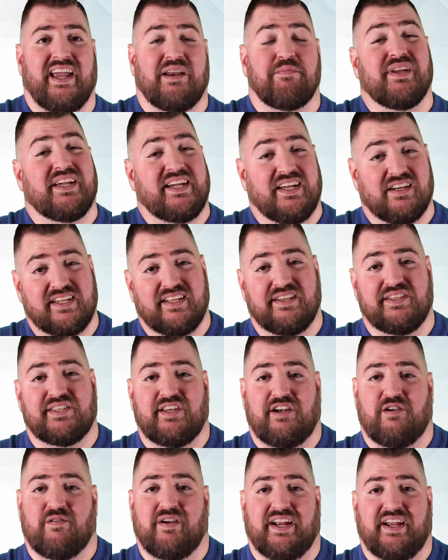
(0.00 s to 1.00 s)
and begin
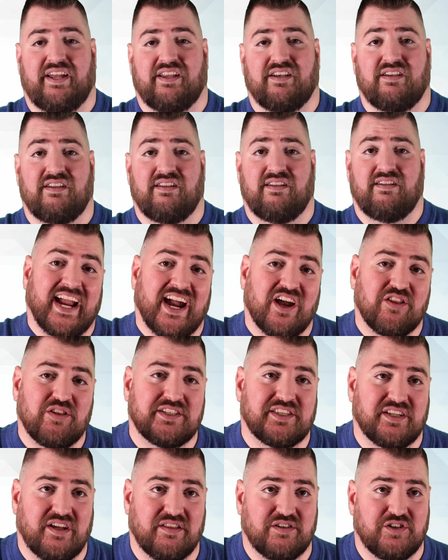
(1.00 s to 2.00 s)
considering it.
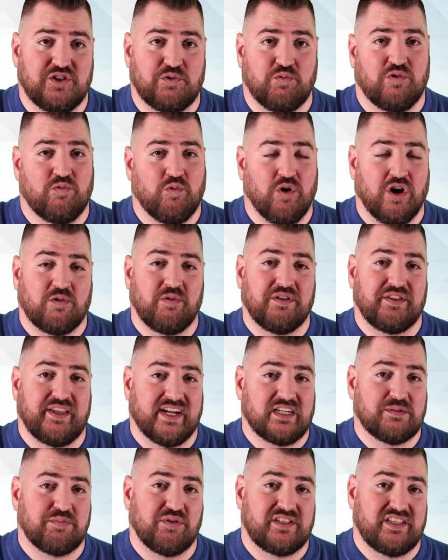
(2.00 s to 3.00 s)
Countless others will work with
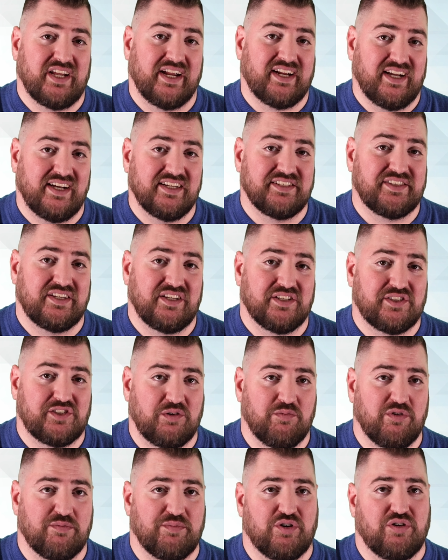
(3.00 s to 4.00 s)
experts like us at
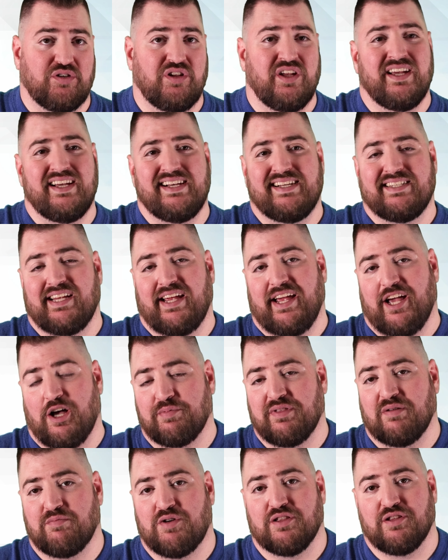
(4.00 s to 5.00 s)
Assumable to
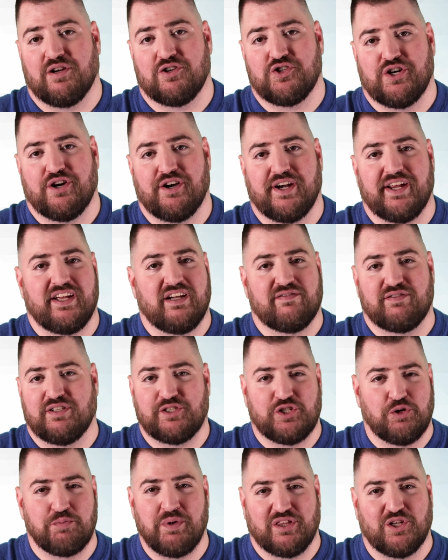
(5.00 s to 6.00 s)
help them on their journey of
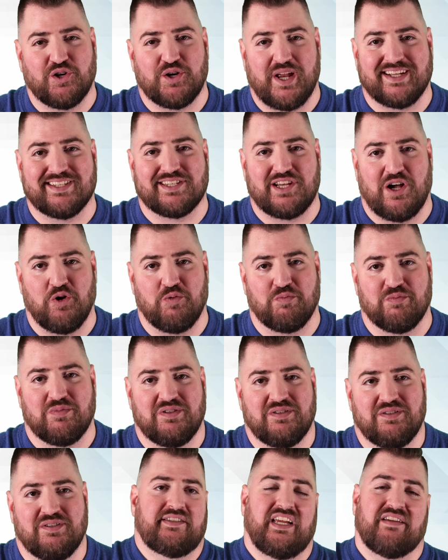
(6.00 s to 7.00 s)
assuming their next home,
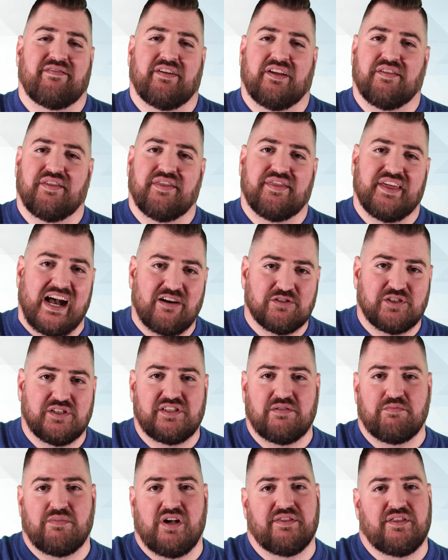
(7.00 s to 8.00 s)
saving
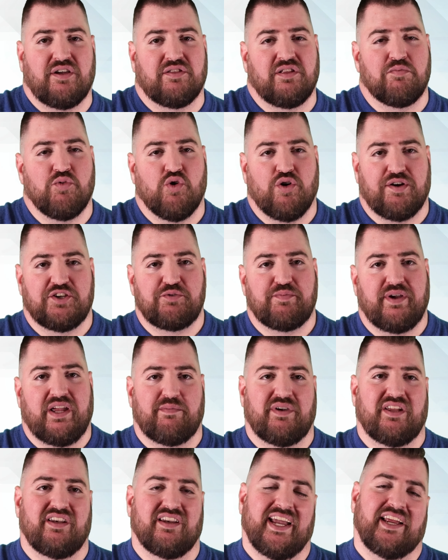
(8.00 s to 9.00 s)
thousands a month on their mortgage
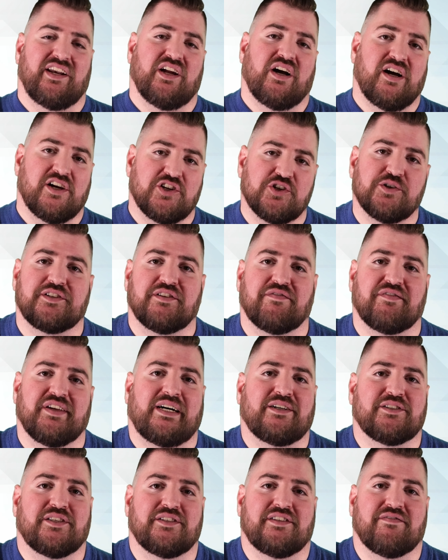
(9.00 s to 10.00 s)
payment and hundreds of
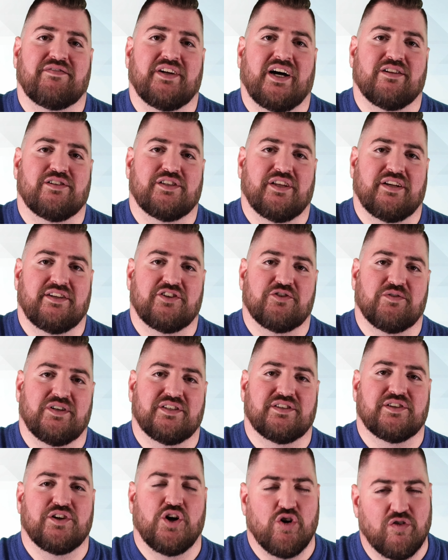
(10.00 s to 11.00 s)
thousands of dollars in
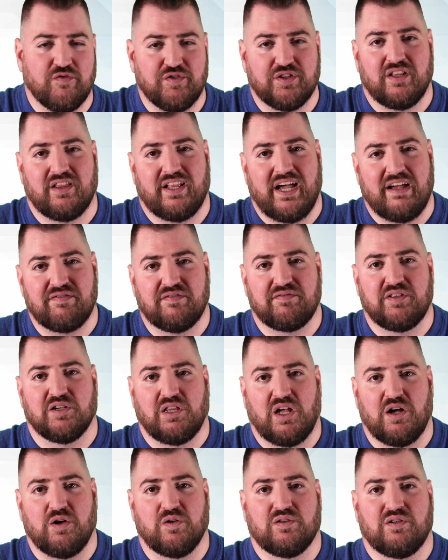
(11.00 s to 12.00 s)
interest over the life of their
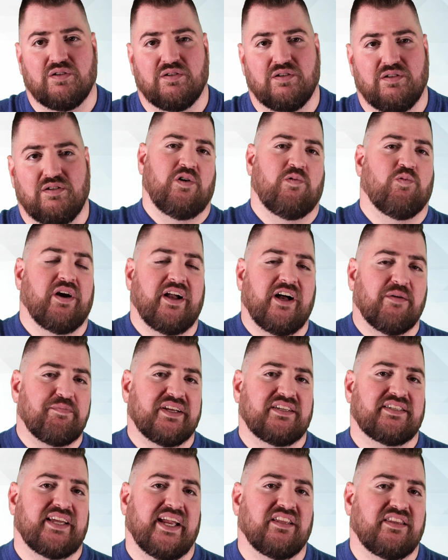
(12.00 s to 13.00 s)
loan. We're
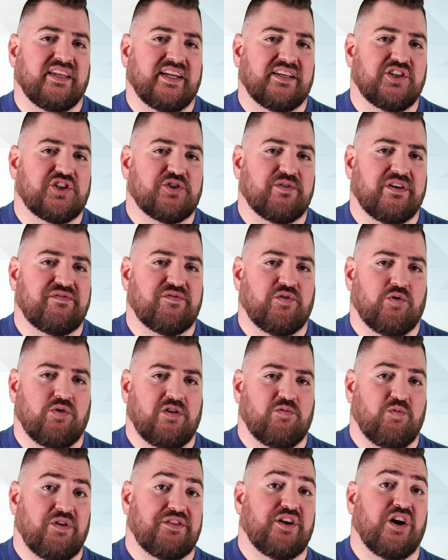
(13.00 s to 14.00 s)
helping take the industry
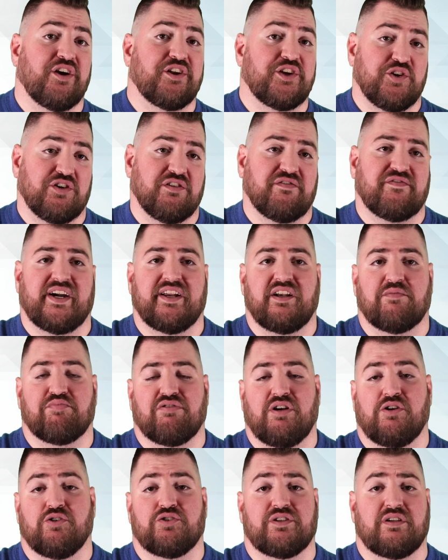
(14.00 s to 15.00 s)
forward with our unified
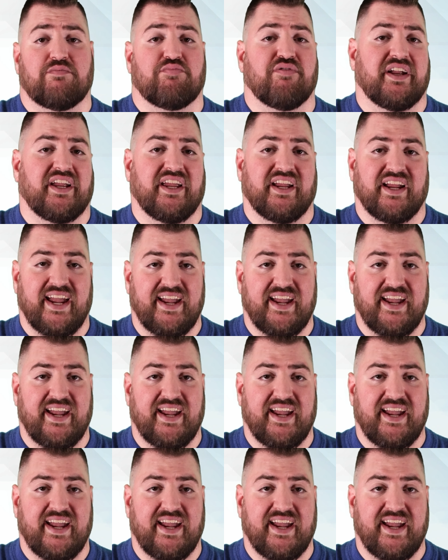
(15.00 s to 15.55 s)
approach to bringing